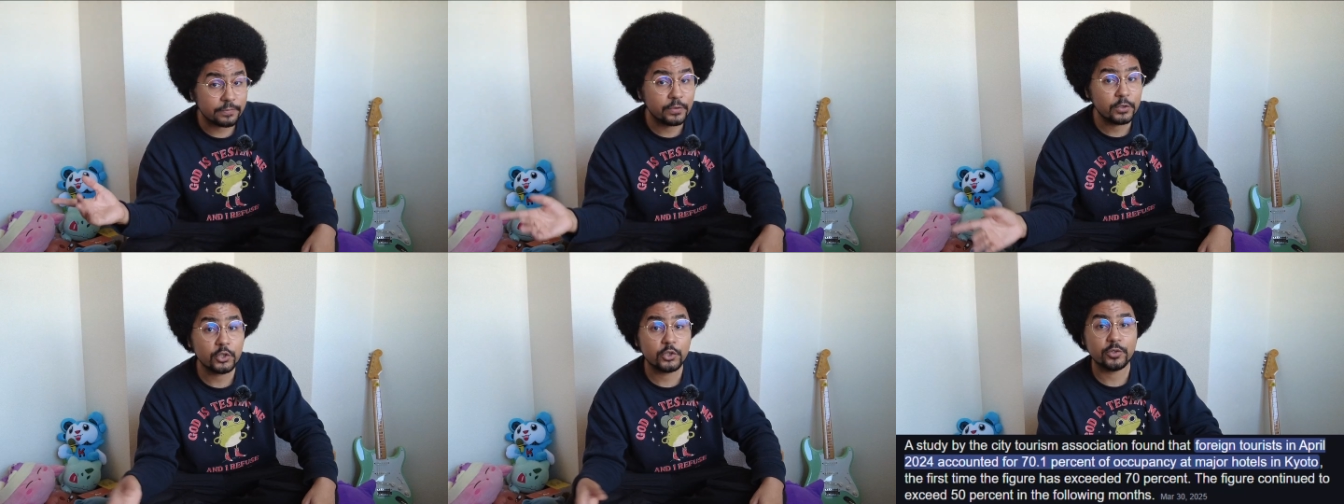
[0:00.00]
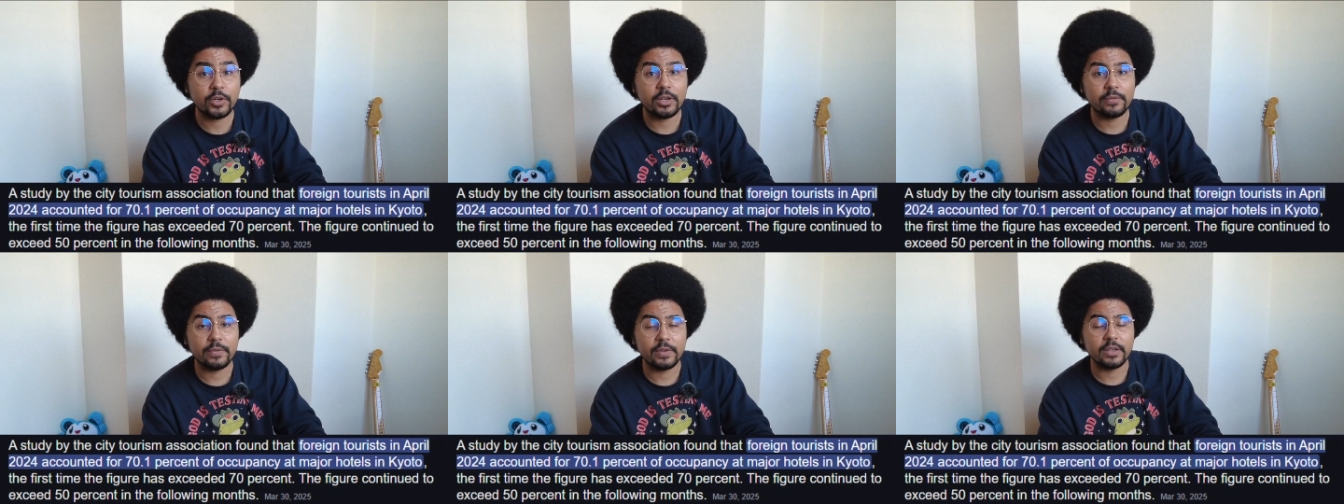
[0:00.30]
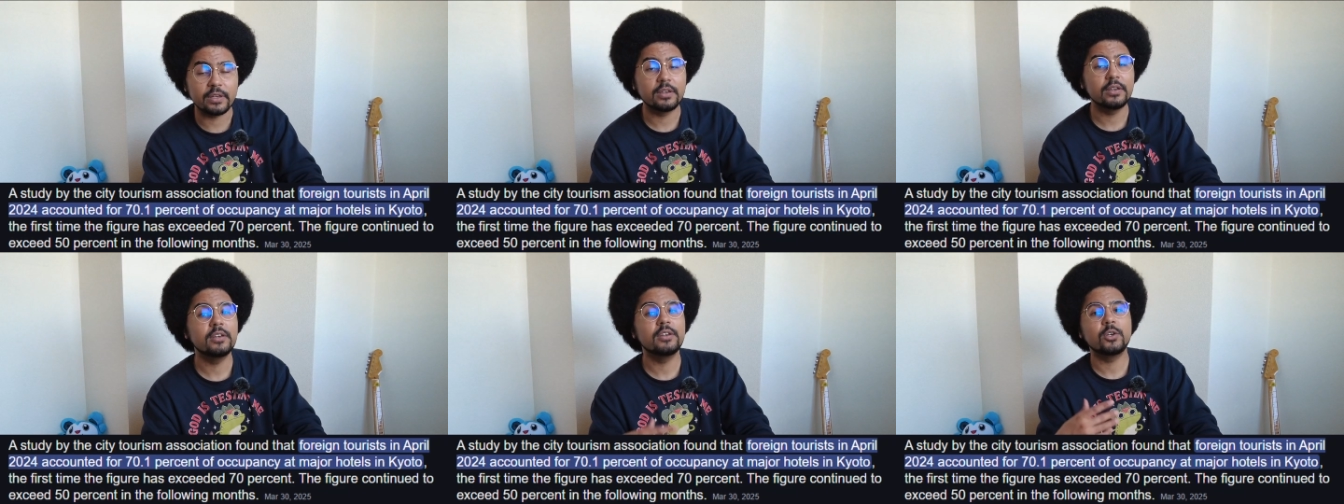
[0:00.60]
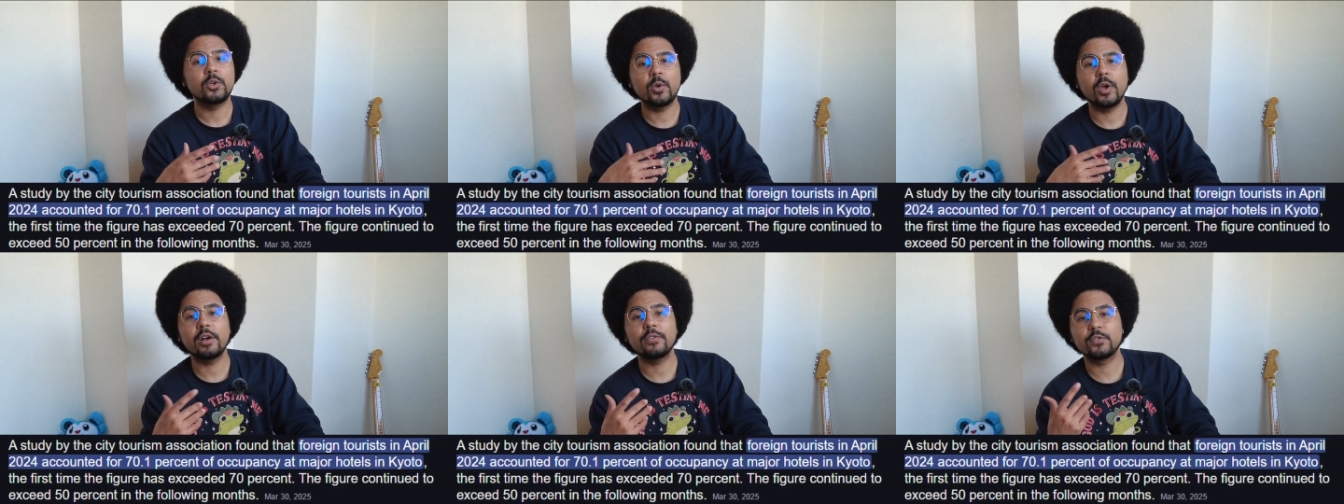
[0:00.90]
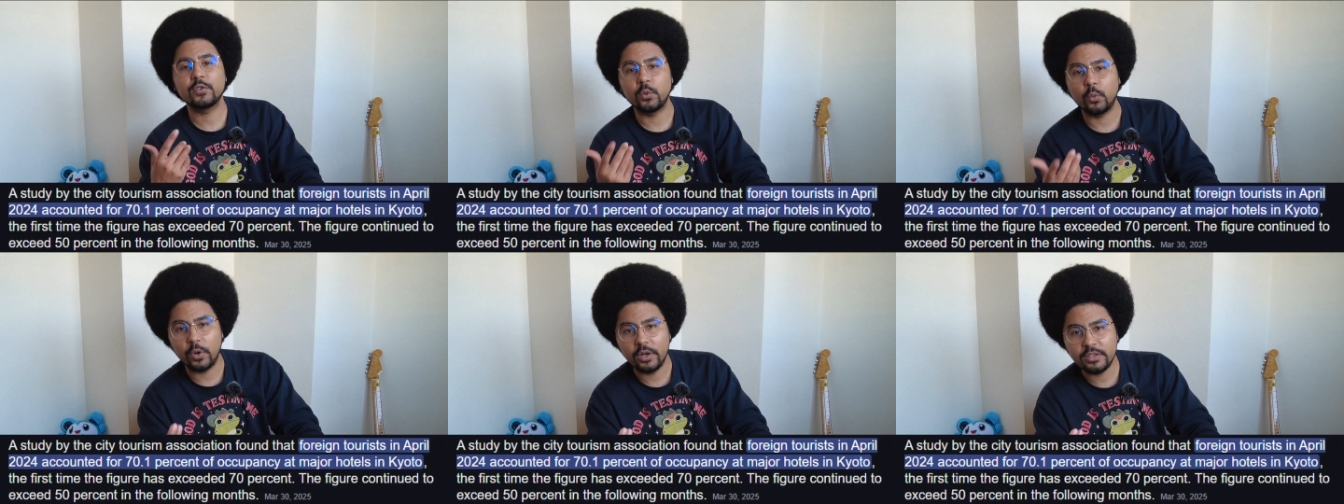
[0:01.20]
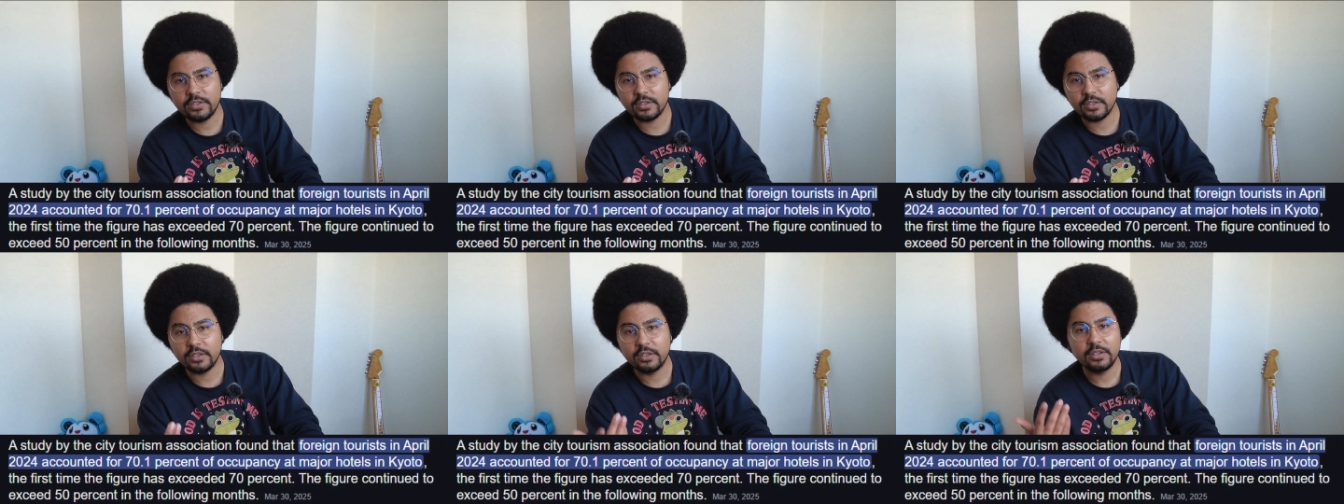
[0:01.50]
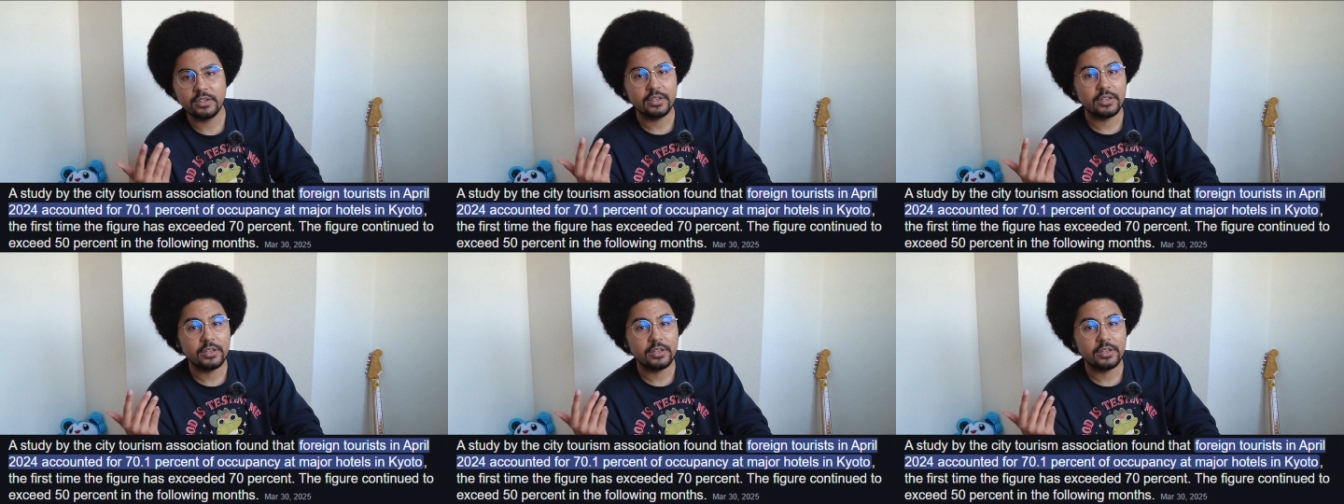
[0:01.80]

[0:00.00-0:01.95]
foot traffic, you have to wonder,